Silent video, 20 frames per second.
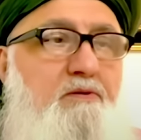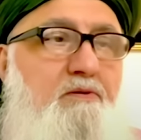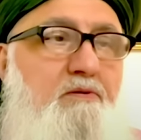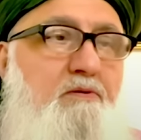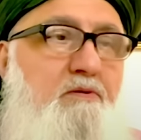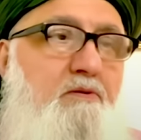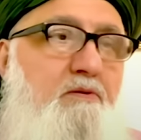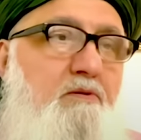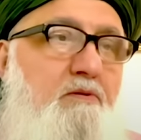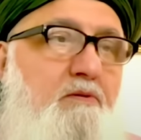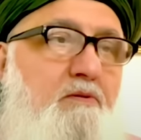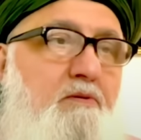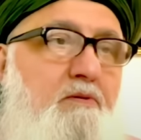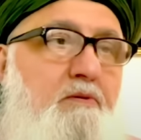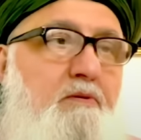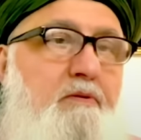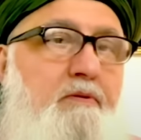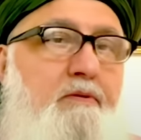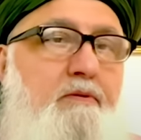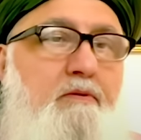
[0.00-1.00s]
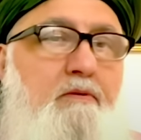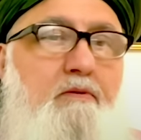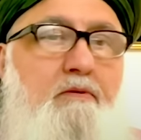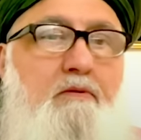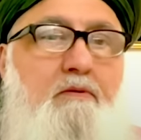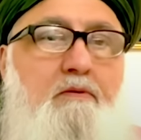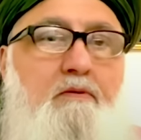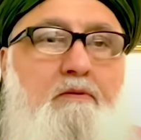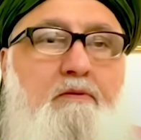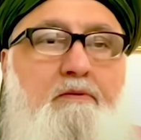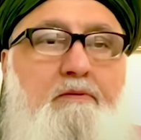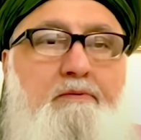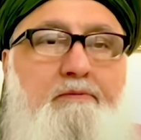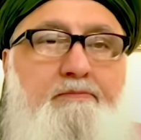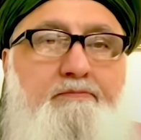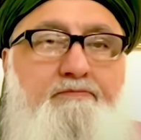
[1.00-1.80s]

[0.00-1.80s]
Nothing is said.